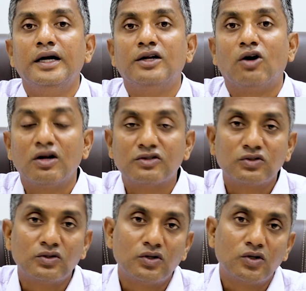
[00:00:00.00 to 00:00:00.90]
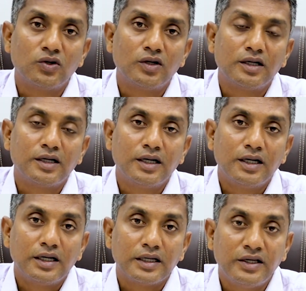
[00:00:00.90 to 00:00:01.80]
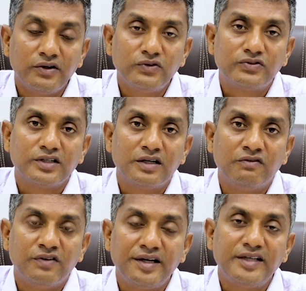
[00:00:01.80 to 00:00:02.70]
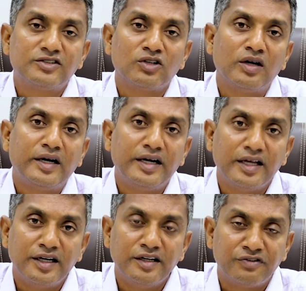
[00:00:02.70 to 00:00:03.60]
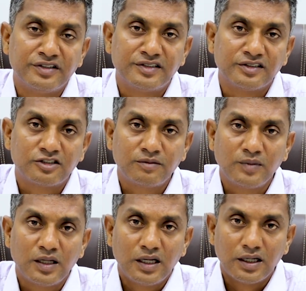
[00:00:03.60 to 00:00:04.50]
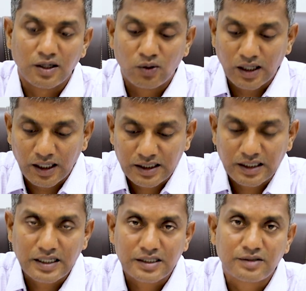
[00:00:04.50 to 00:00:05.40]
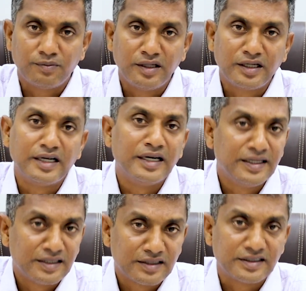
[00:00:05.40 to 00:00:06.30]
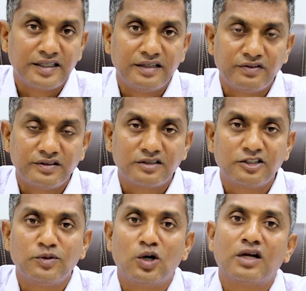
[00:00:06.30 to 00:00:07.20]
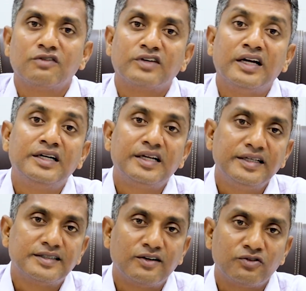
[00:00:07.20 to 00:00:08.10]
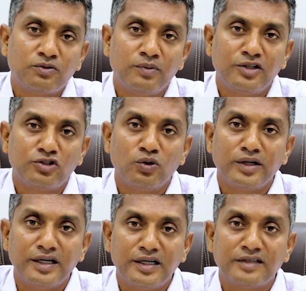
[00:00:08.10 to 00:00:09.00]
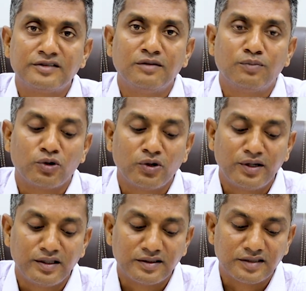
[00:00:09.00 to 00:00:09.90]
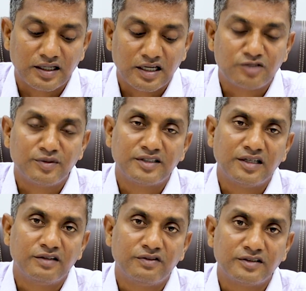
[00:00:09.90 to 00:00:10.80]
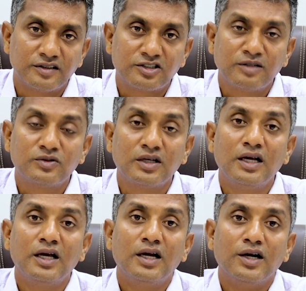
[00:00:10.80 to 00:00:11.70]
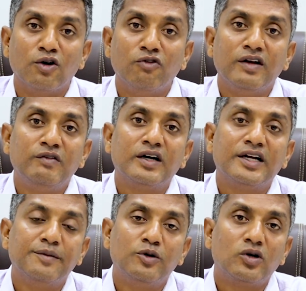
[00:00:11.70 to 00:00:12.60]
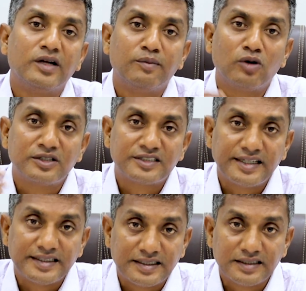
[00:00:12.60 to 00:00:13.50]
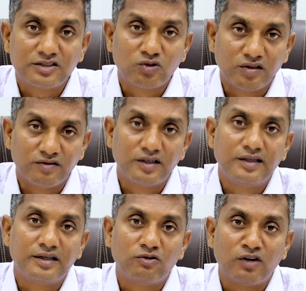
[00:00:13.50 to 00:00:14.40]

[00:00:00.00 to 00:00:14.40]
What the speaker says: It also gives a very solid air defense system. Now, Akash being an indigenous air defense system, a lot of countries have been showing interest in procuring this Akash missile defense systems. Now, when we are able to demonstrate this to the world, that